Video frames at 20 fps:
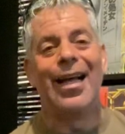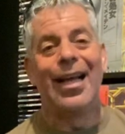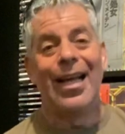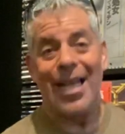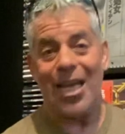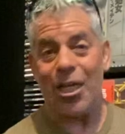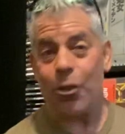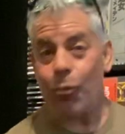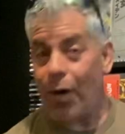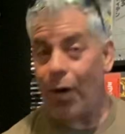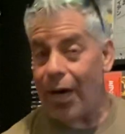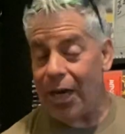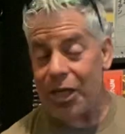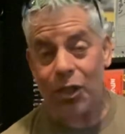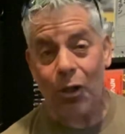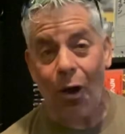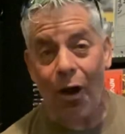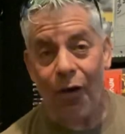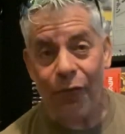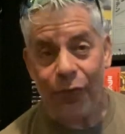is when I
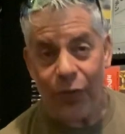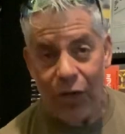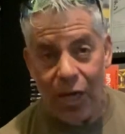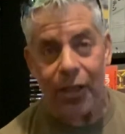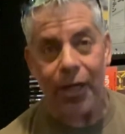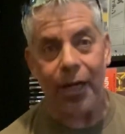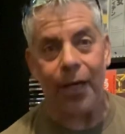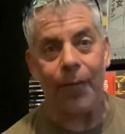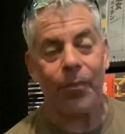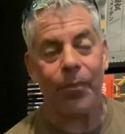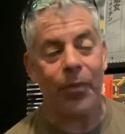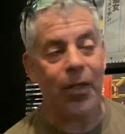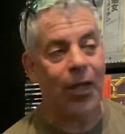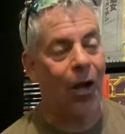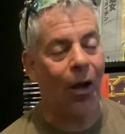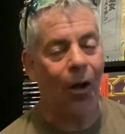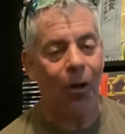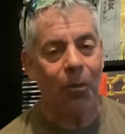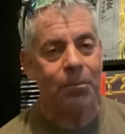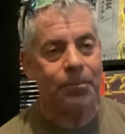started feeling it, you
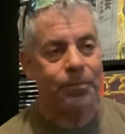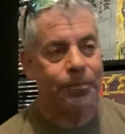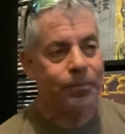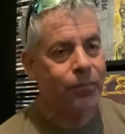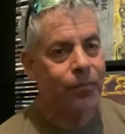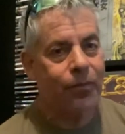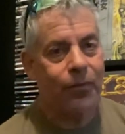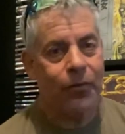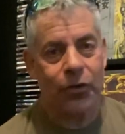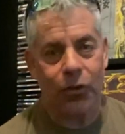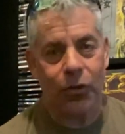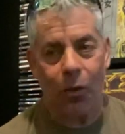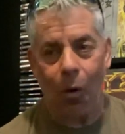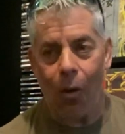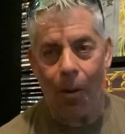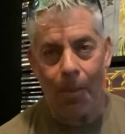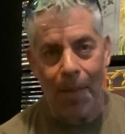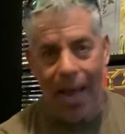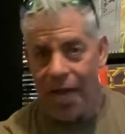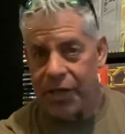know. So
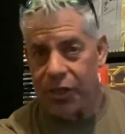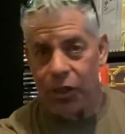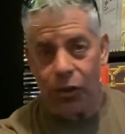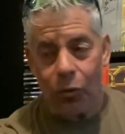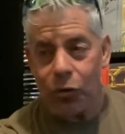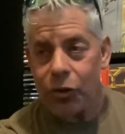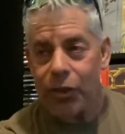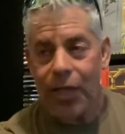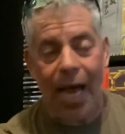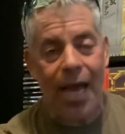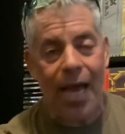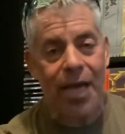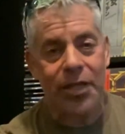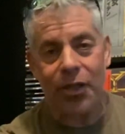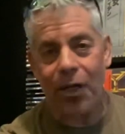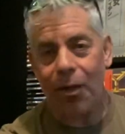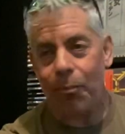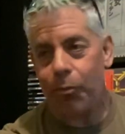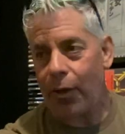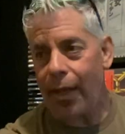imagine those guys that
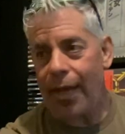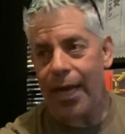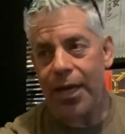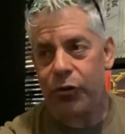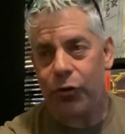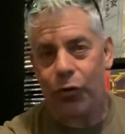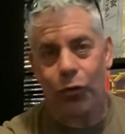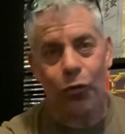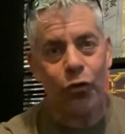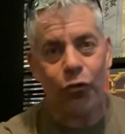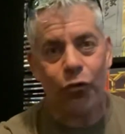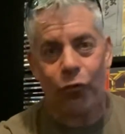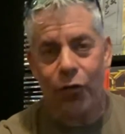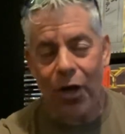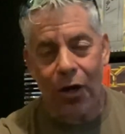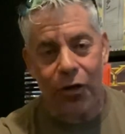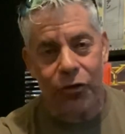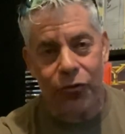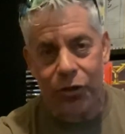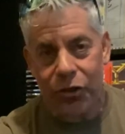are playing
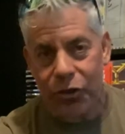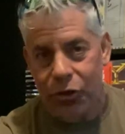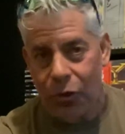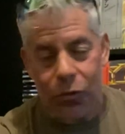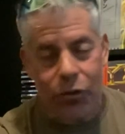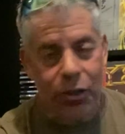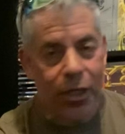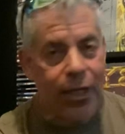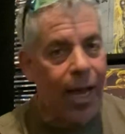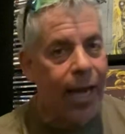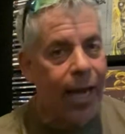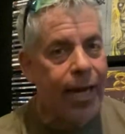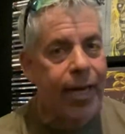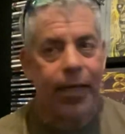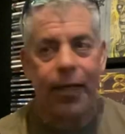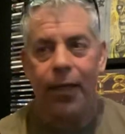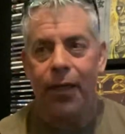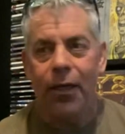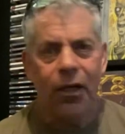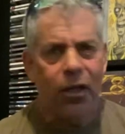200-300 shows a night,
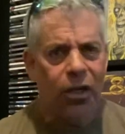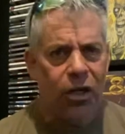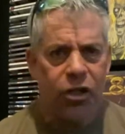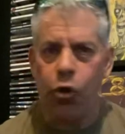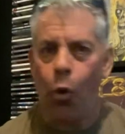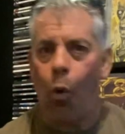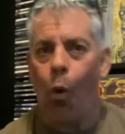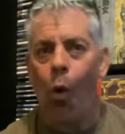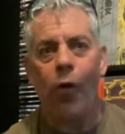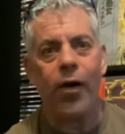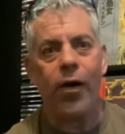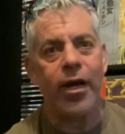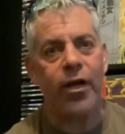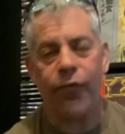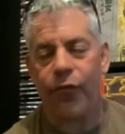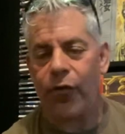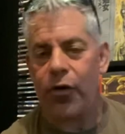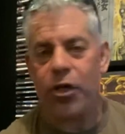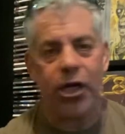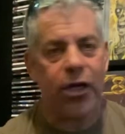touring
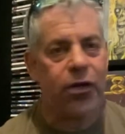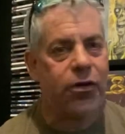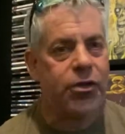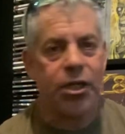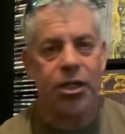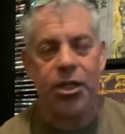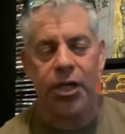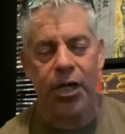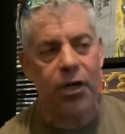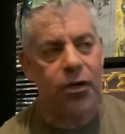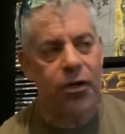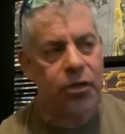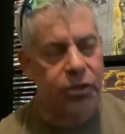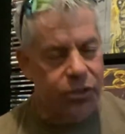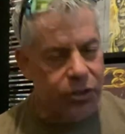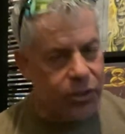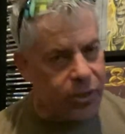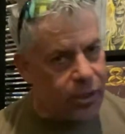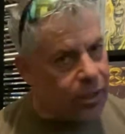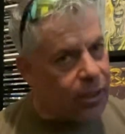for years and
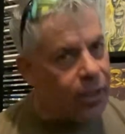years.